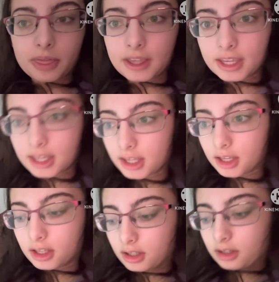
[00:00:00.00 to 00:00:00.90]

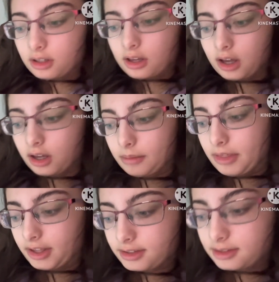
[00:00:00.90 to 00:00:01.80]
thingy. I
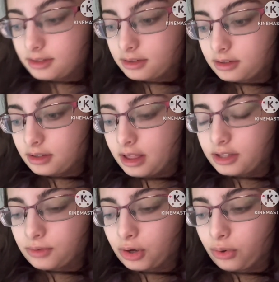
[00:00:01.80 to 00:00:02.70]
think it's, at
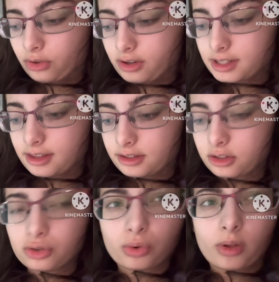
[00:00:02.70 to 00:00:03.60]
least for Google Docs, I think it's
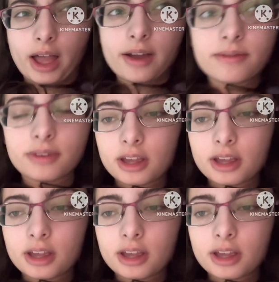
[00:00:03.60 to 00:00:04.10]
Control F.